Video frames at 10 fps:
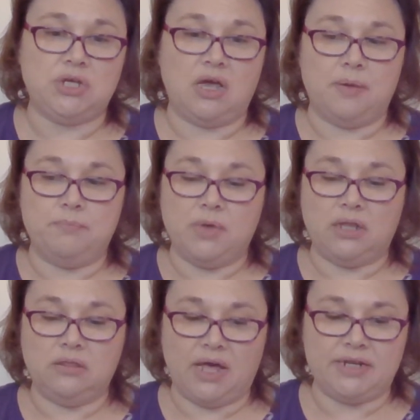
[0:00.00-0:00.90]
A
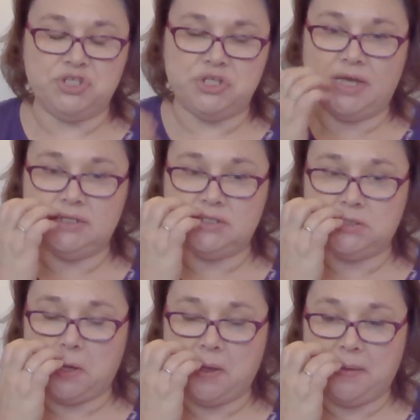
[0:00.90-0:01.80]
lot of Jeanette's
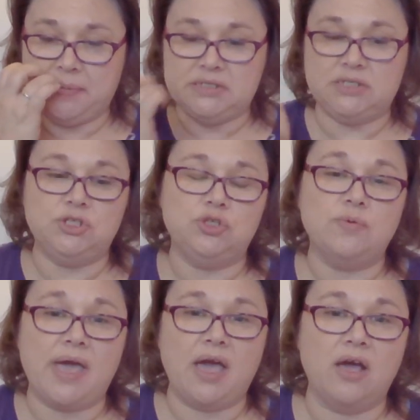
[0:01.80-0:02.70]
pieces do
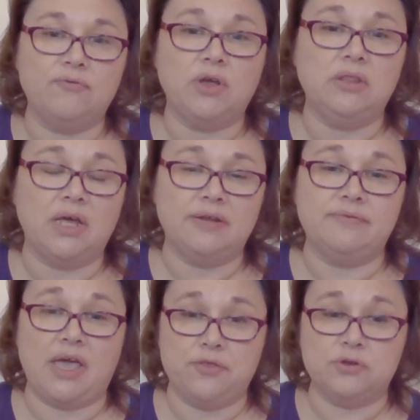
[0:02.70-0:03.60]
have a lot of
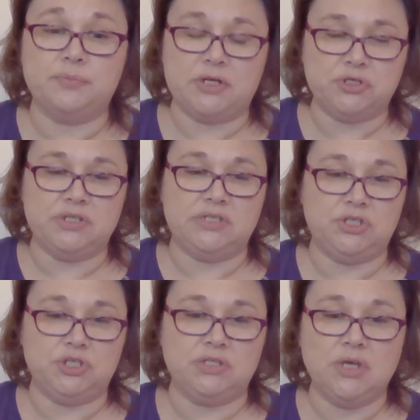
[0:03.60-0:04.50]
other specialty
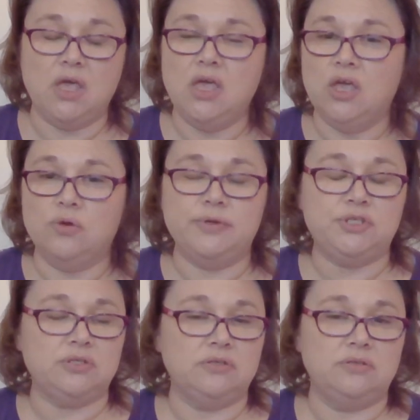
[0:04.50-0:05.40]
stitches,
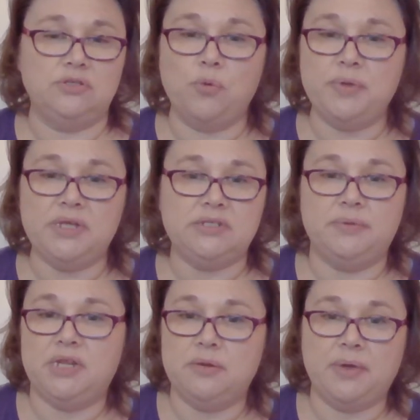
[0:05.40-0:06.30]
which don't be
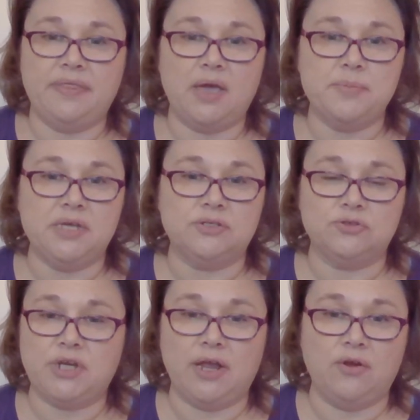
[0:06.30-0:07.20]
intimidated by that, because her
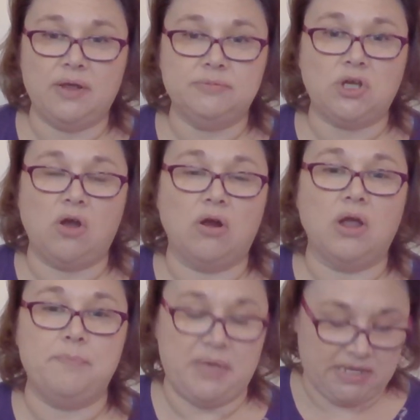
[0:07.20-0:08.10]
diagrams are
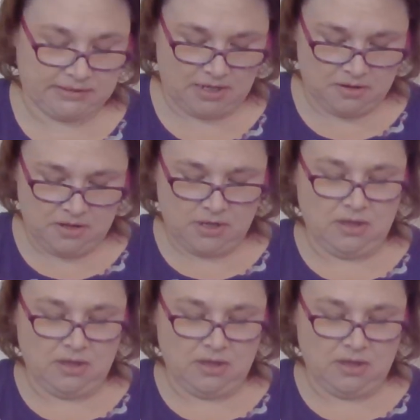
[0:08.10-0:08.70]
amazing.